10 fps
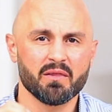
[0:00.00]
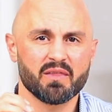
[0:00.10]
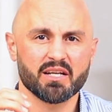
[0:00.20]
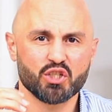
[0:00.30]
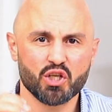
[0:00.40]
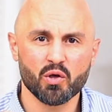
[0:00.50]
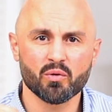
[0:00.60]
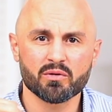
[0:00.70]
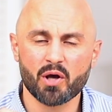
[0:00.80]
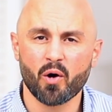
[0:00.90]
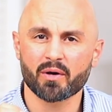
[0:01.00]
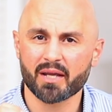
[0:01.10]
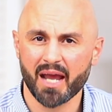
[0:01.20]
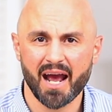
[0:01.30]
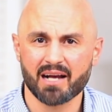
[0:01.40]
that you don't
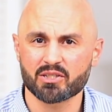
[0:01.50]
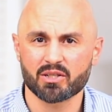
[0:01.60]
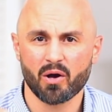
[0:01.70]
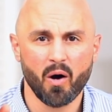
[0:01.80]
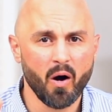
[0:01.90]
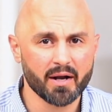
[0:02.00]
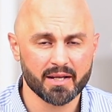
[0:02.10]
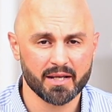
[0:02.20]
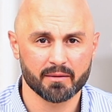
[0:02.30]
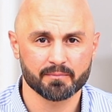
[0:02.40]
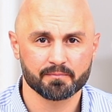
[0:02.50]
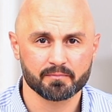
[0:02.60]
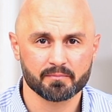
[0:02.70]
cast on him.